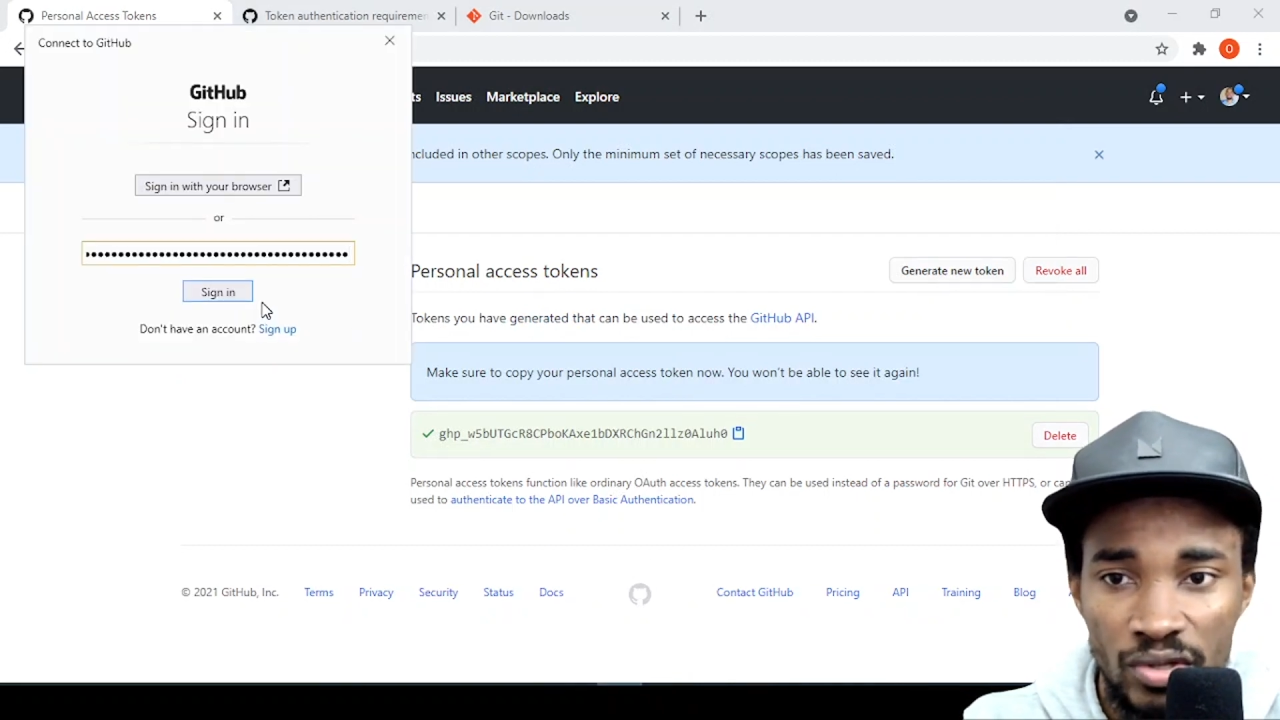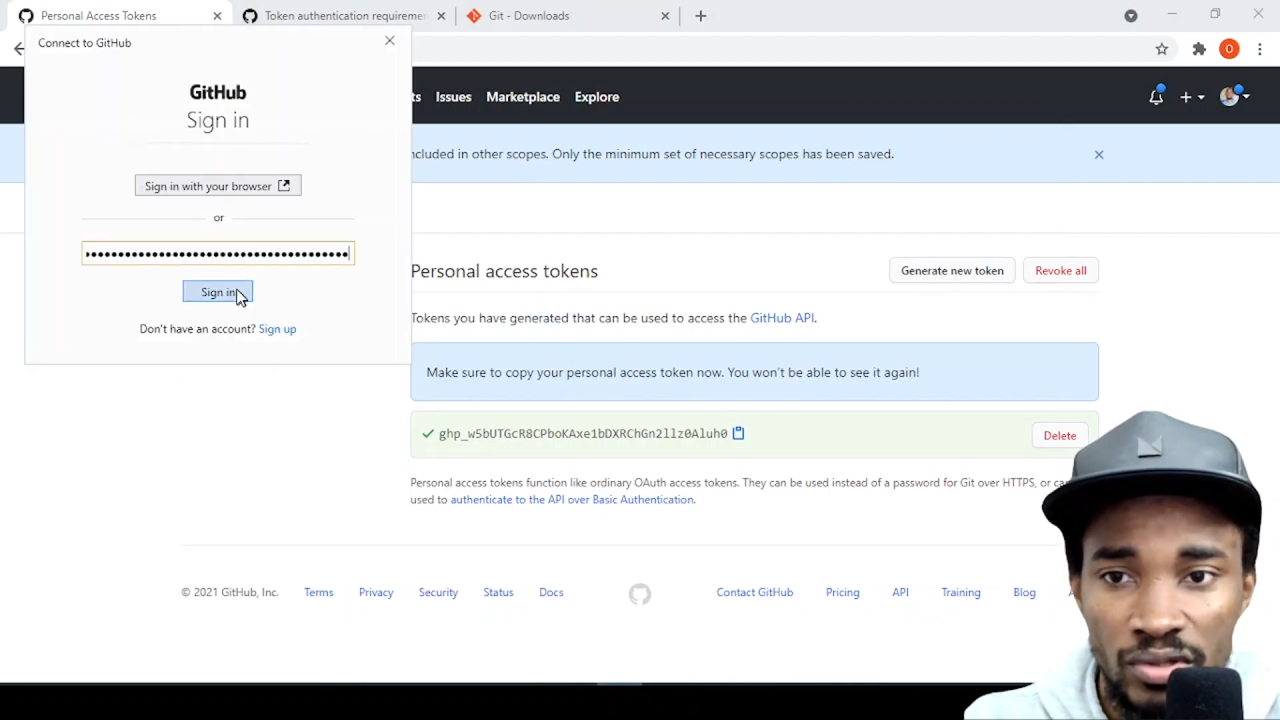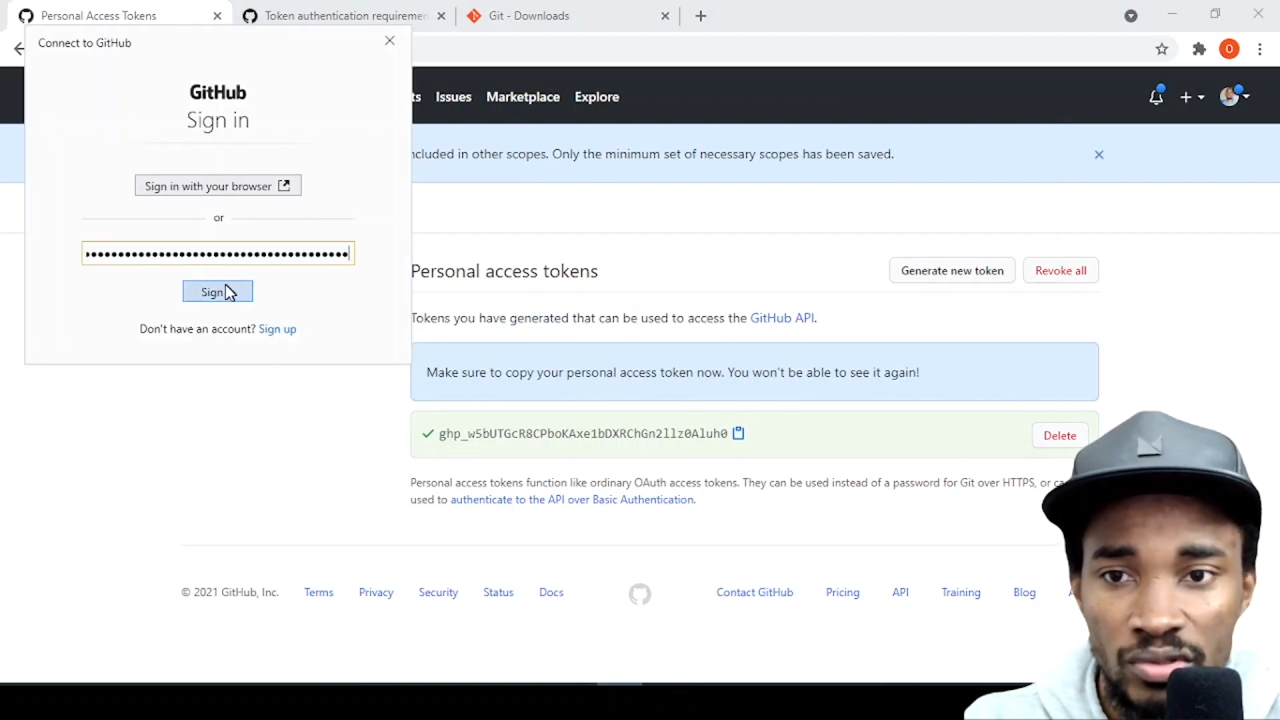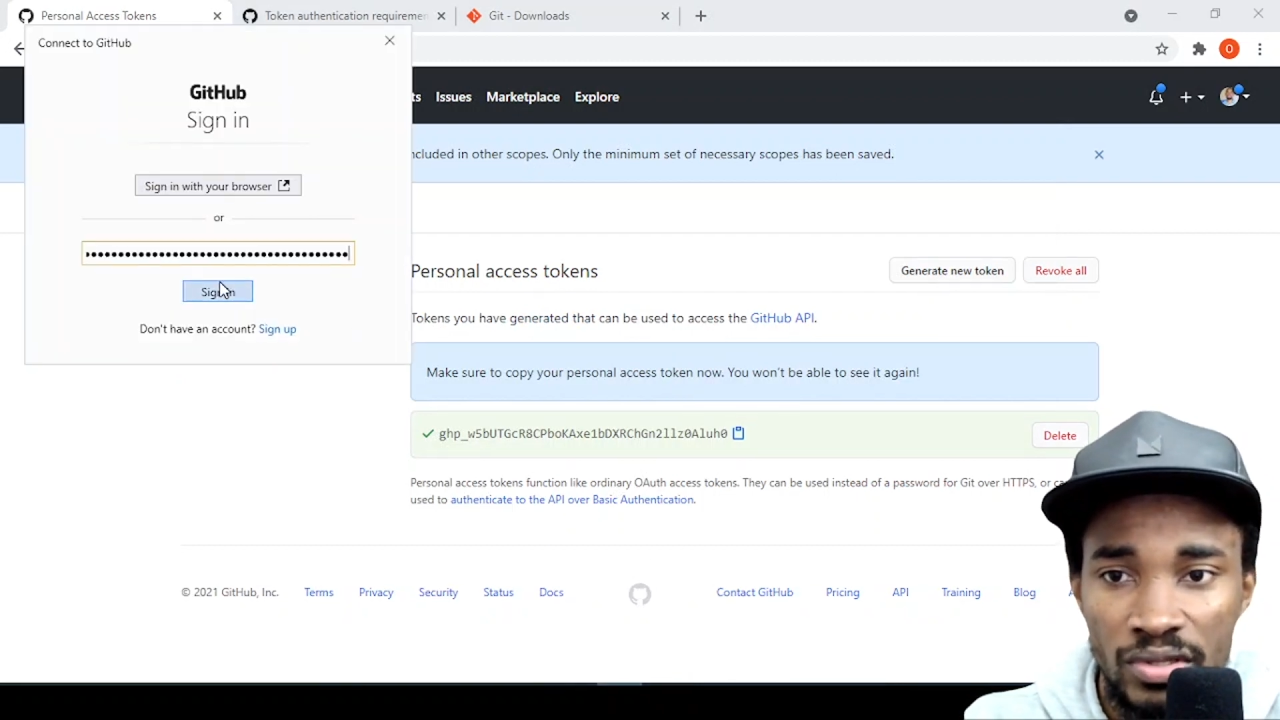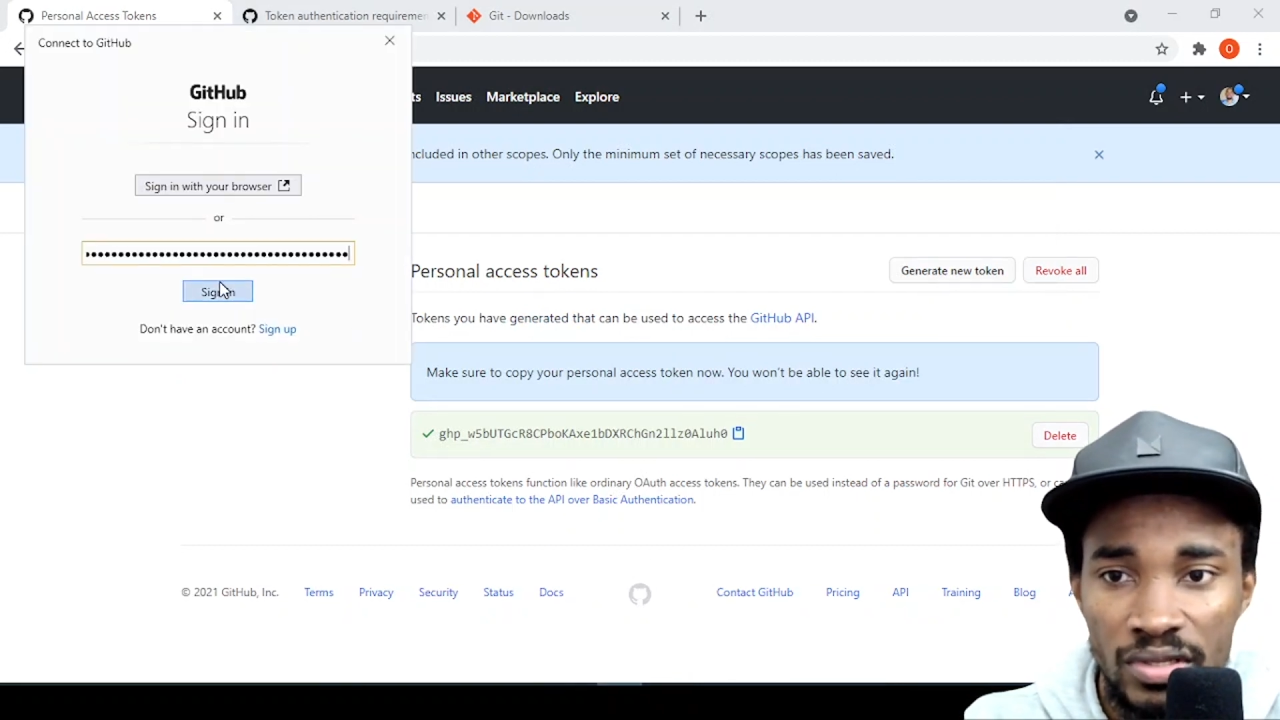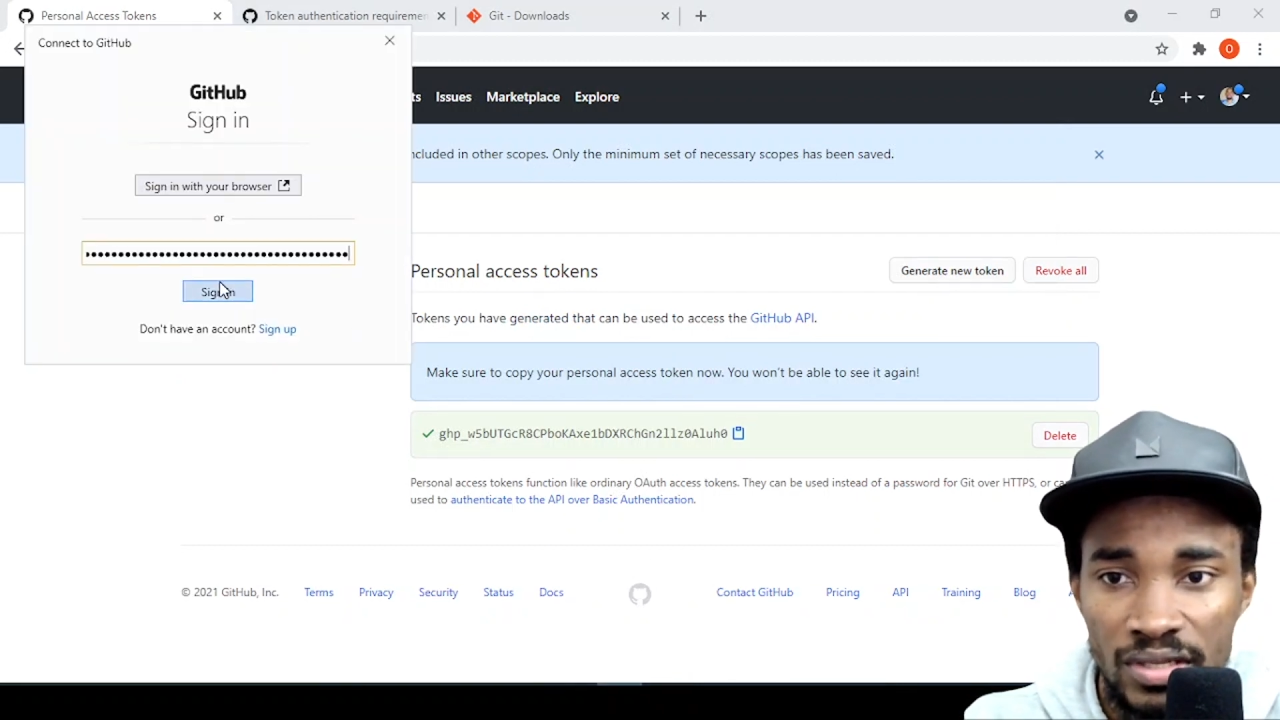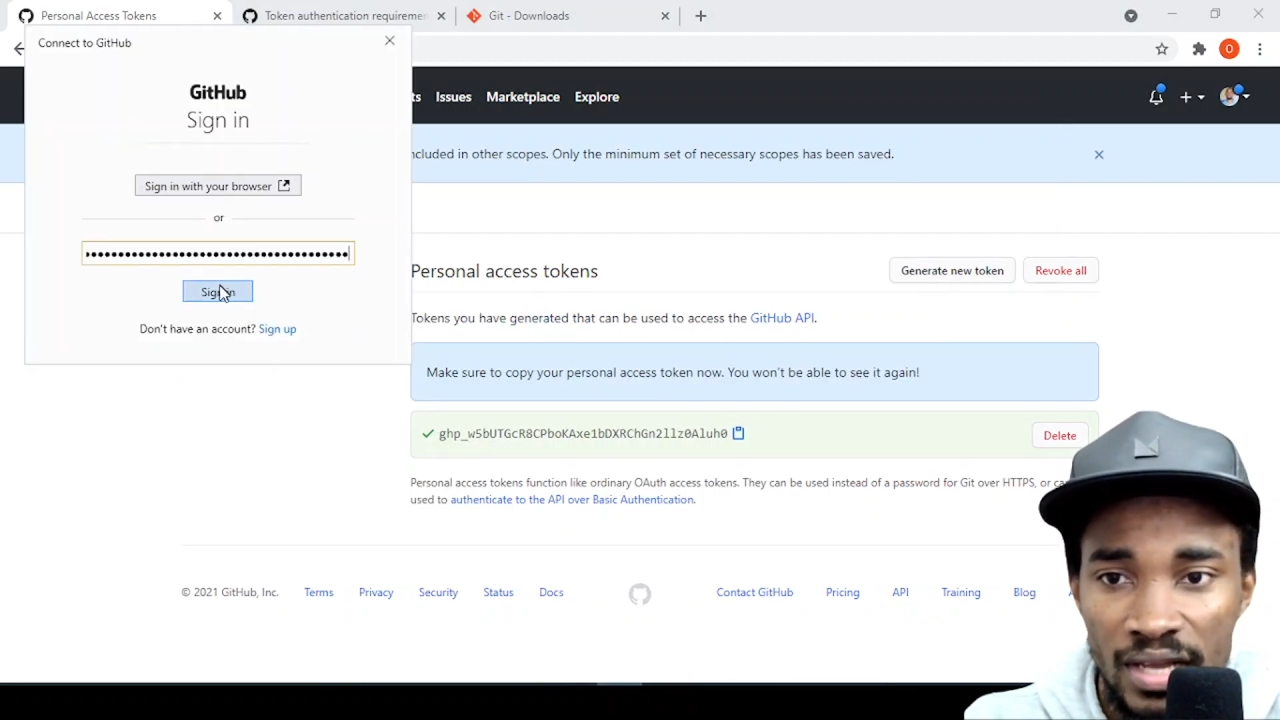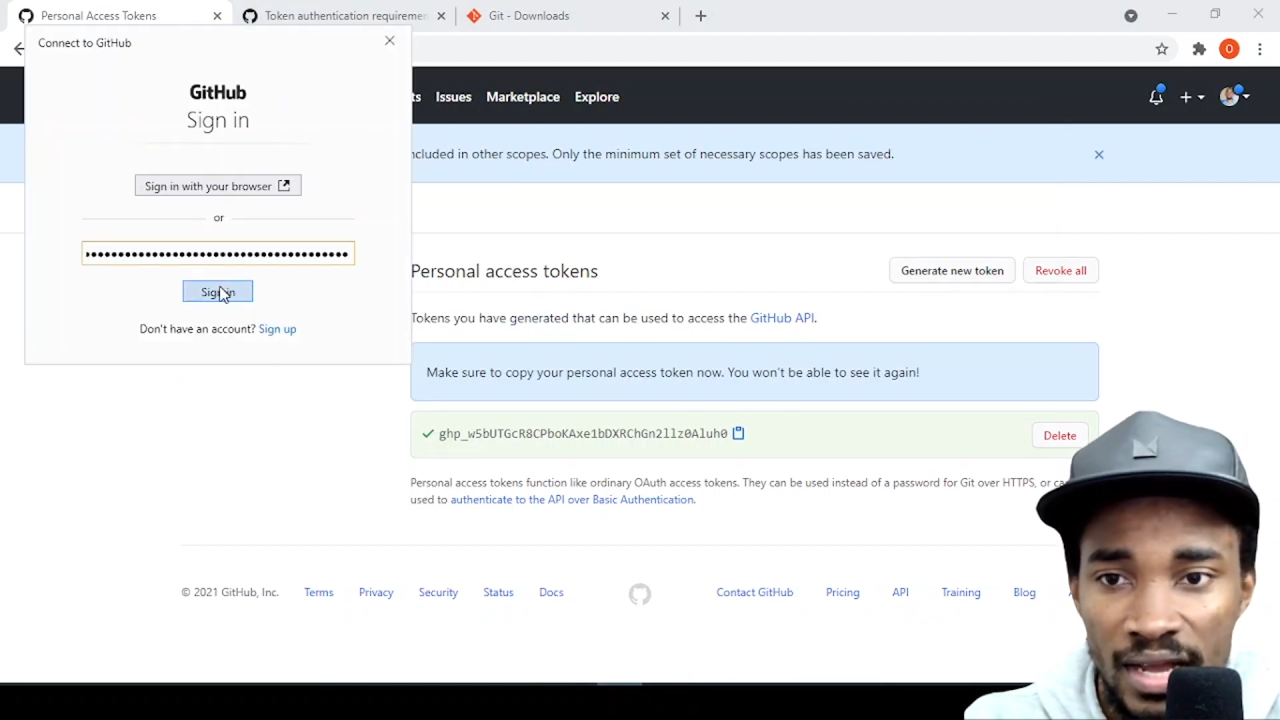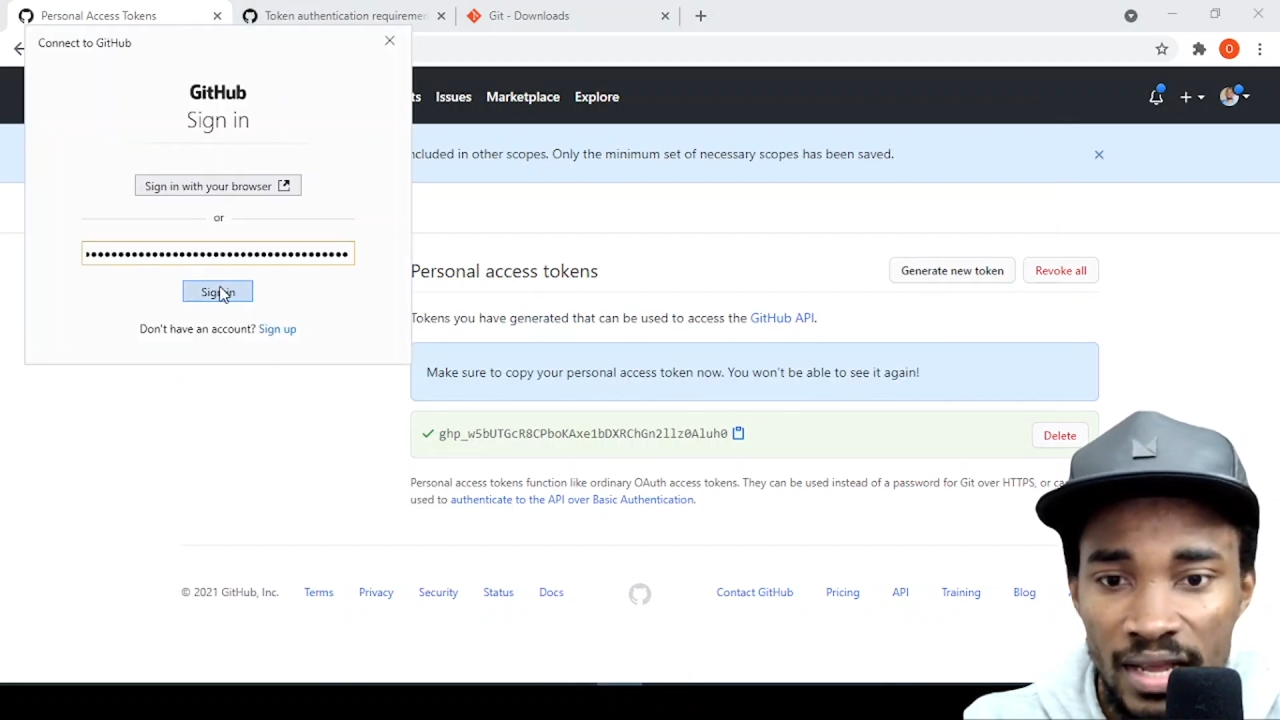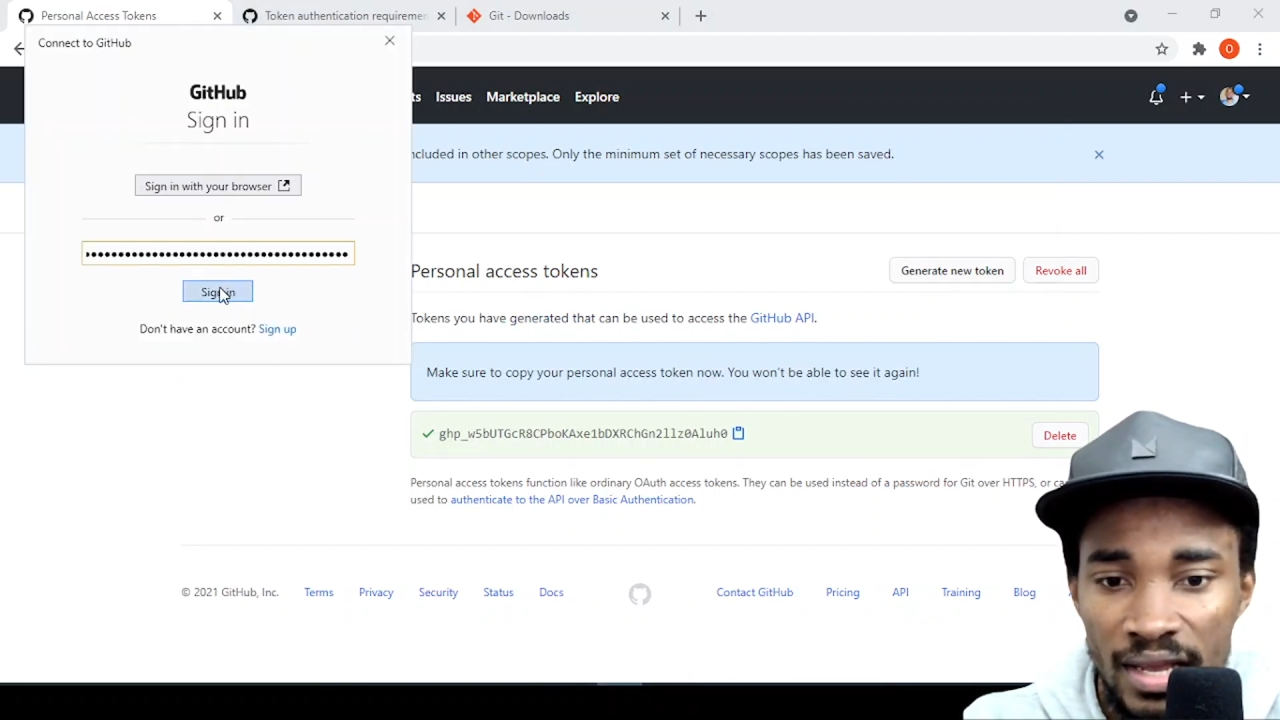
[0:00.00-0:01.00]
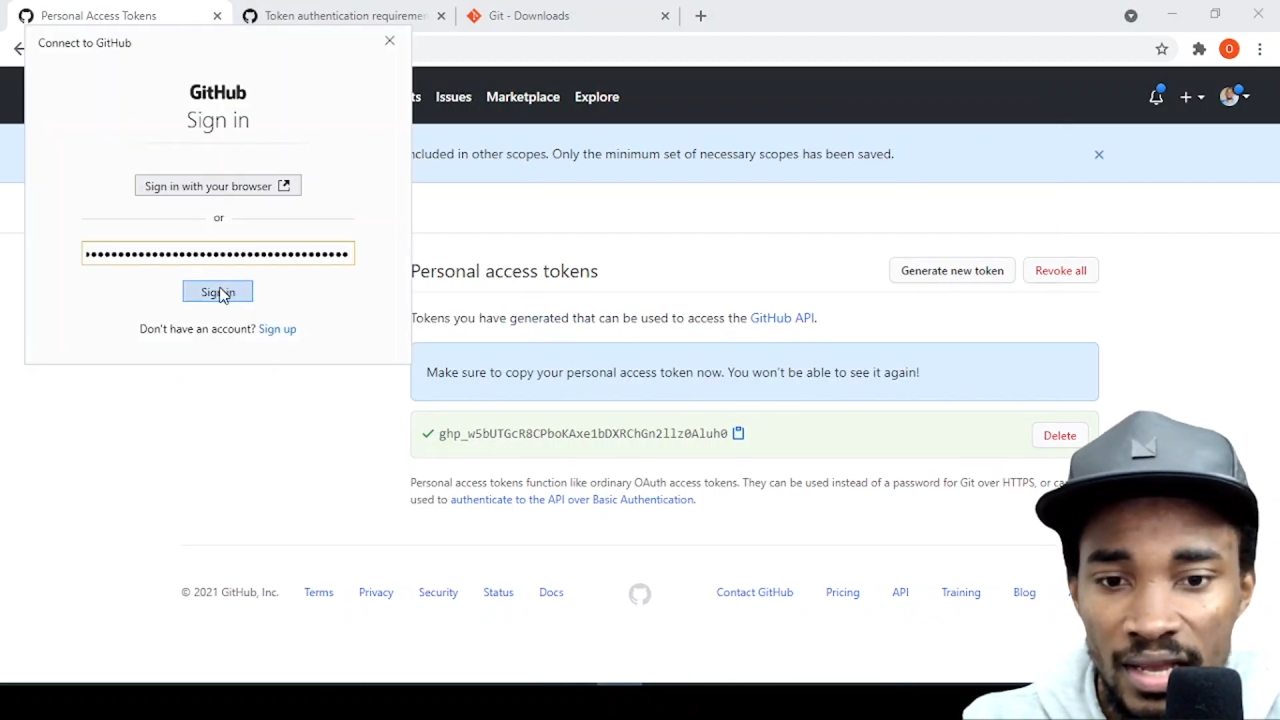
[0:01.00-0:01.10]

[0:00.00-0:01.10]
onto this guy.